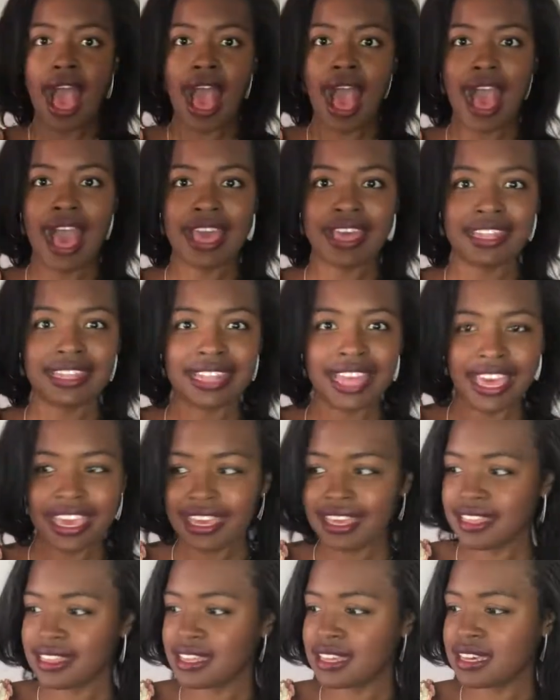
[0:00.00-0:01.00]
I
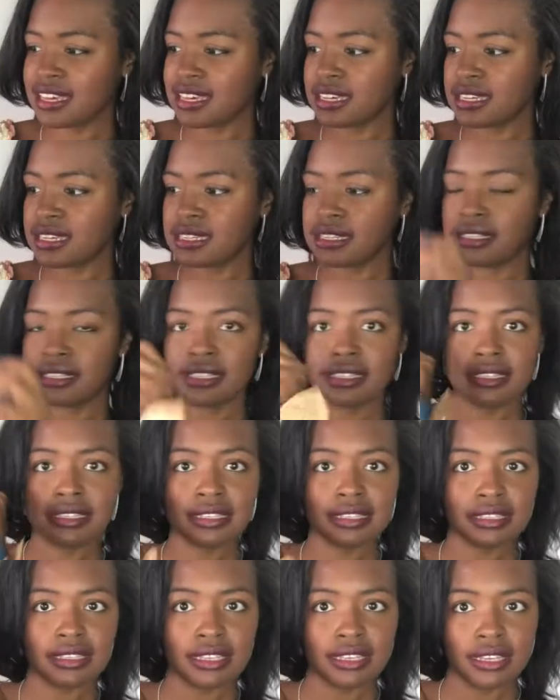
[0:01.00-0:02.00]
like this. This
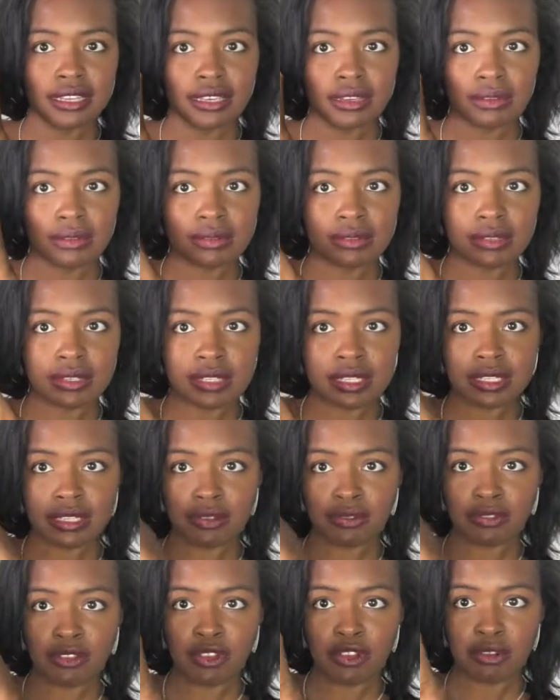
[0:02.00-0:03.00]
is cute. It's a
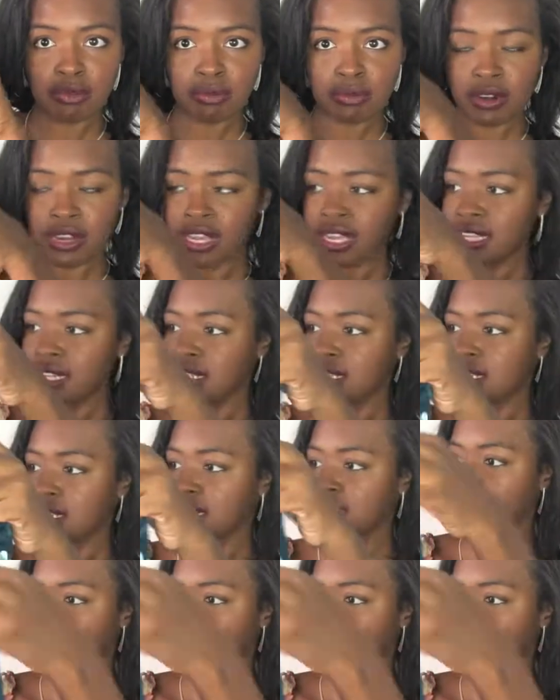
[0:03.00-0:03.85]
floral print.